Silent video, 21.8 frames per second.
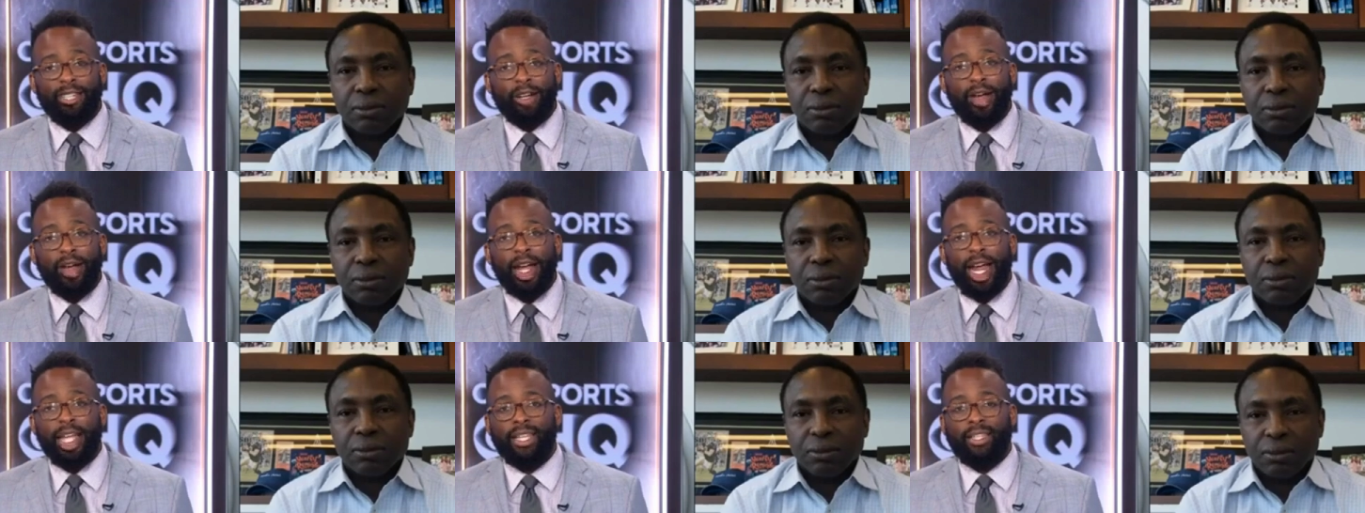
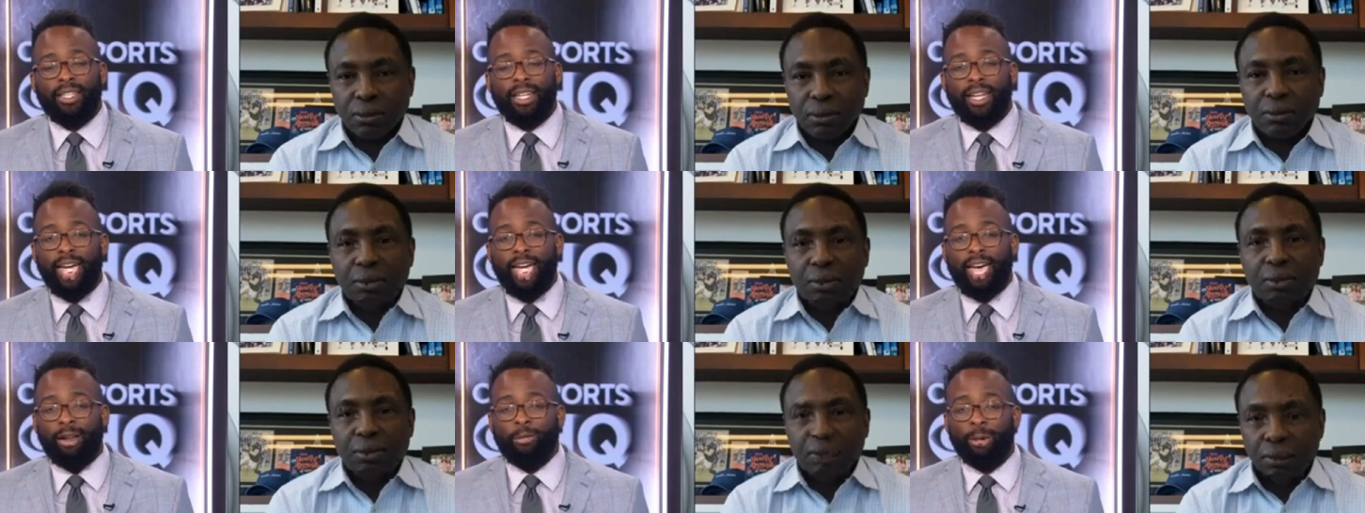Speaker 1: Anthony
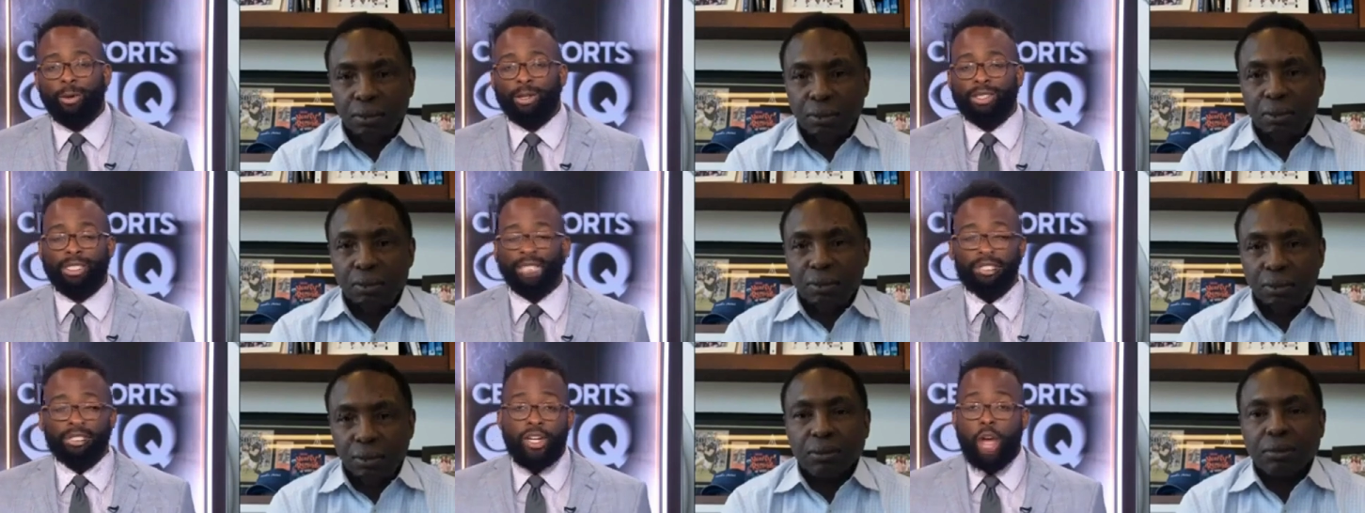Edwards and
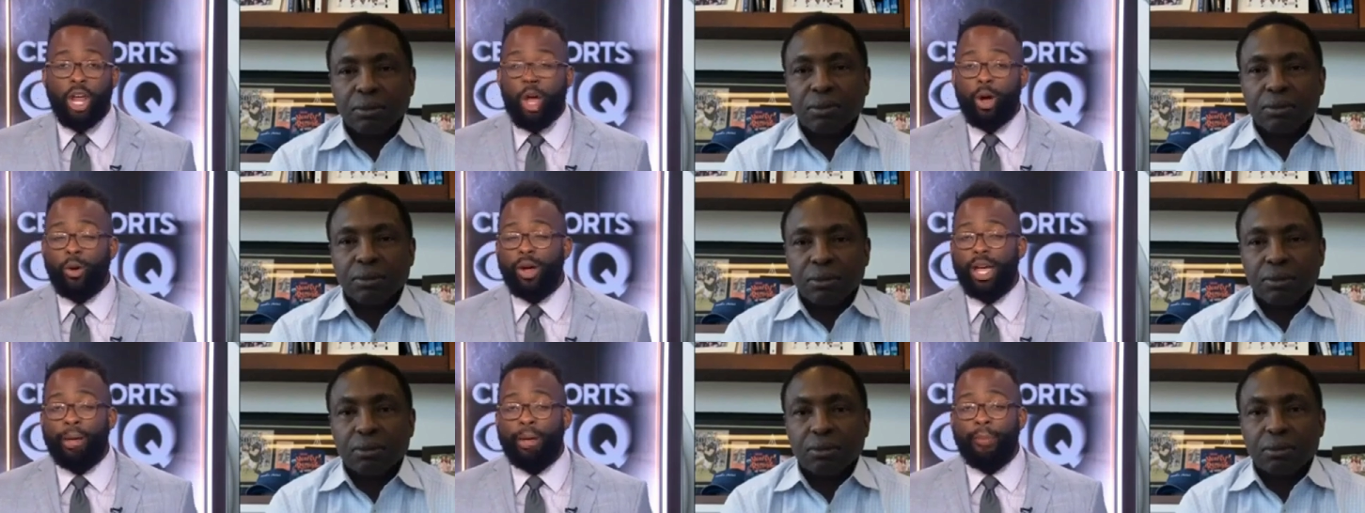no
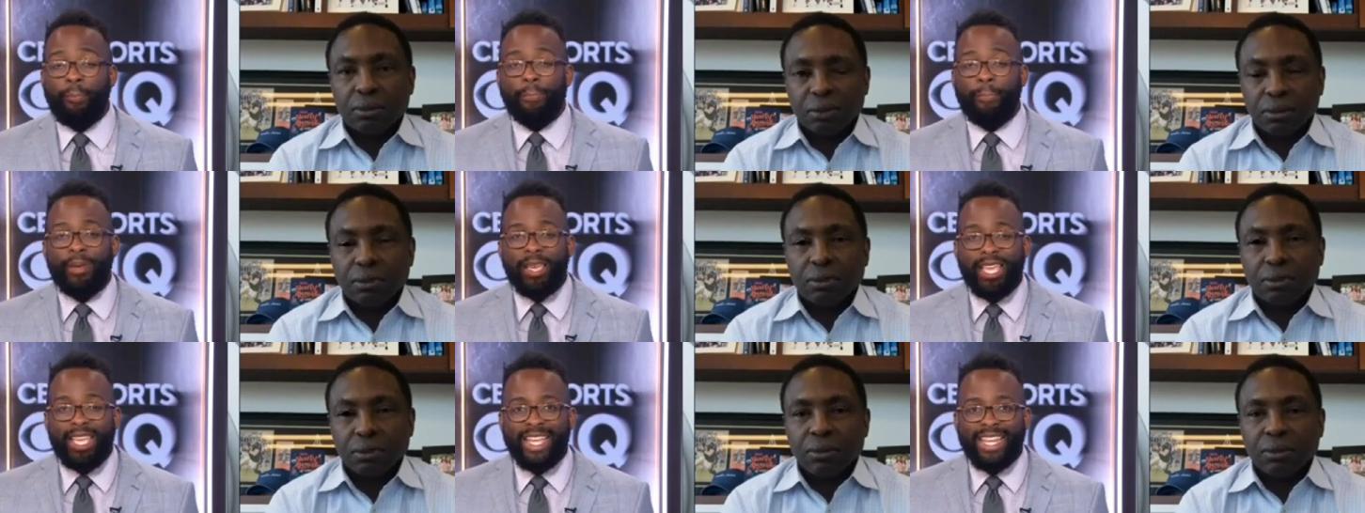
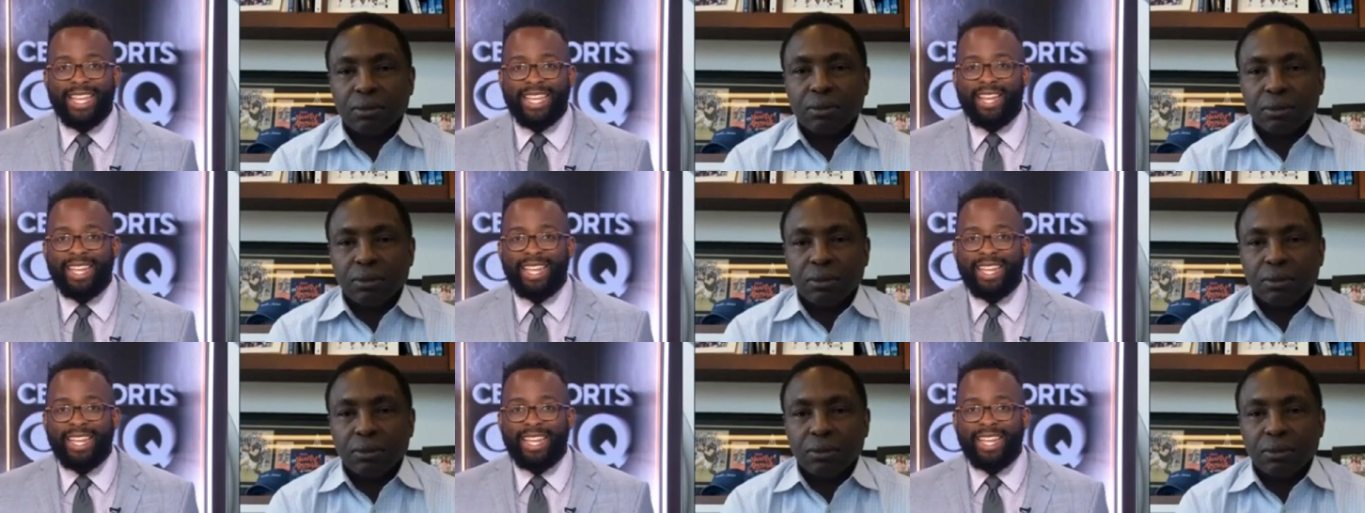Embiid.